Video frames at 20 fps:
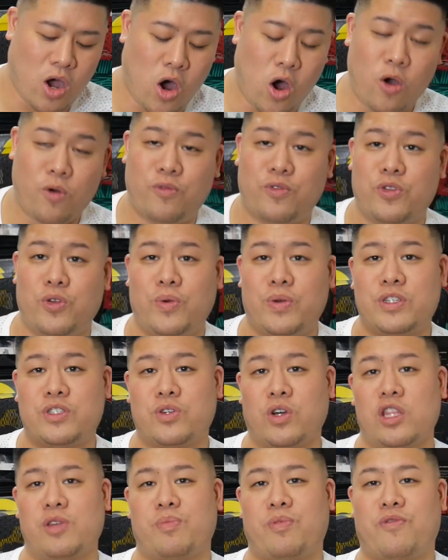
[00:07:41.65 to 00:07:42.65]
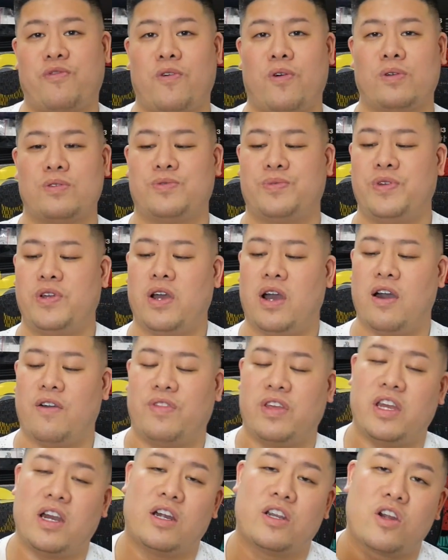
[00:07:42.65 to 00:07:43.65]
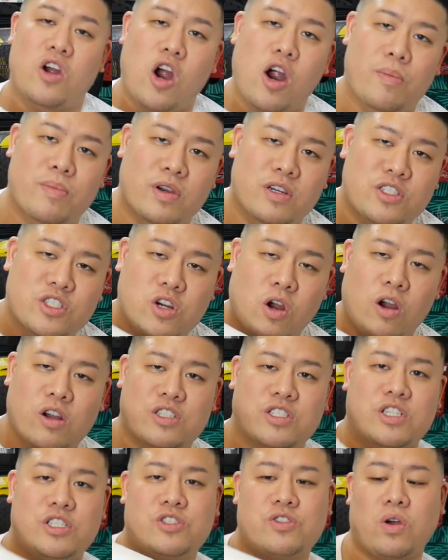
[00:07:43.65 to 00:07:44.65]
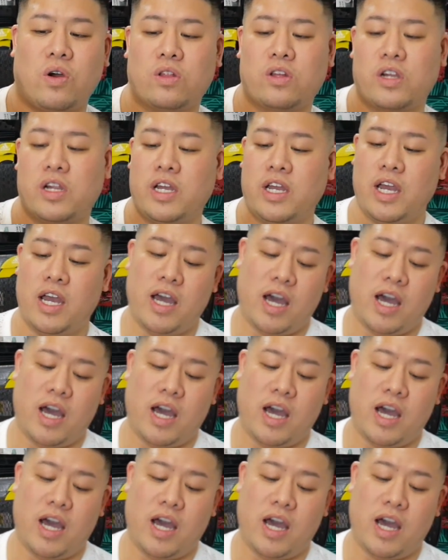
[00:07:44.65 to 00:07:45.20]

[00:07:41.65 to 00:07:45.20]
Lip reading: Hopefully you enjoyed the performance review of the Under Armour Charged Controller.